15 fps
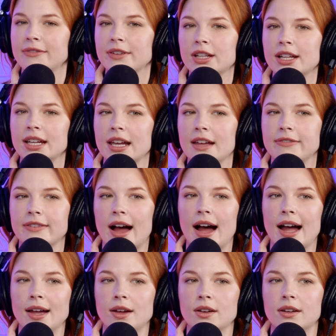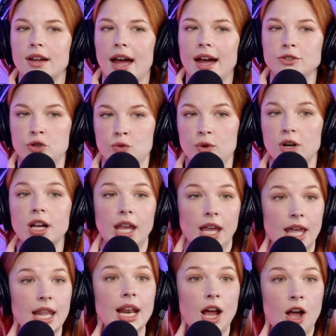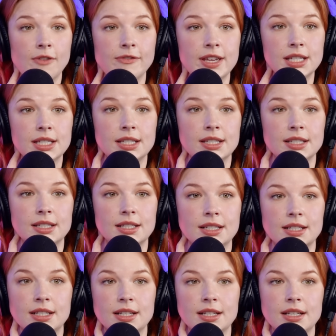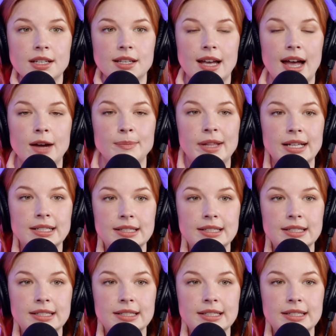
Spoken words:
feel like if I had to work in an office, I'd be like